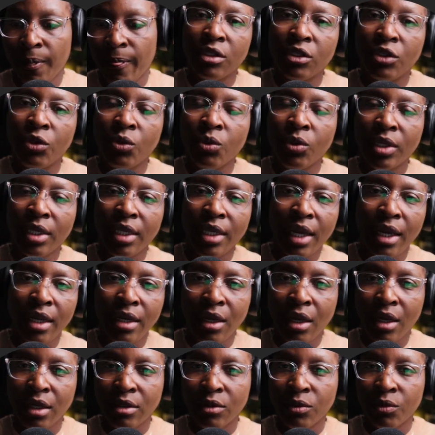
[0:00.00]
You
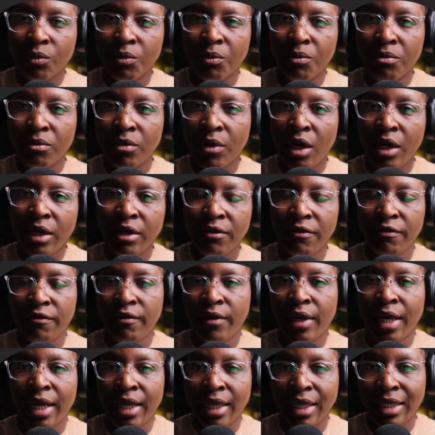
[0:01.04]
cannot
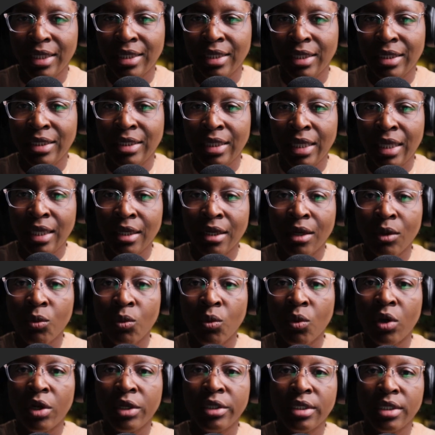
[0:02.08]
modify the data
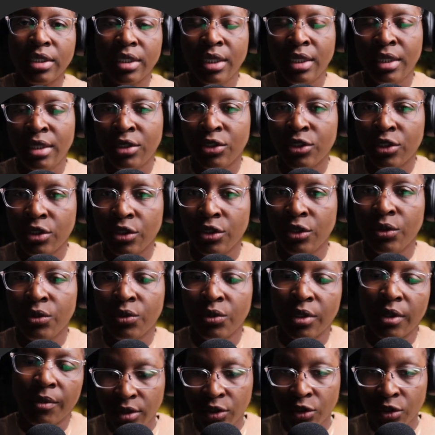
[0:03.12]
once it is stored.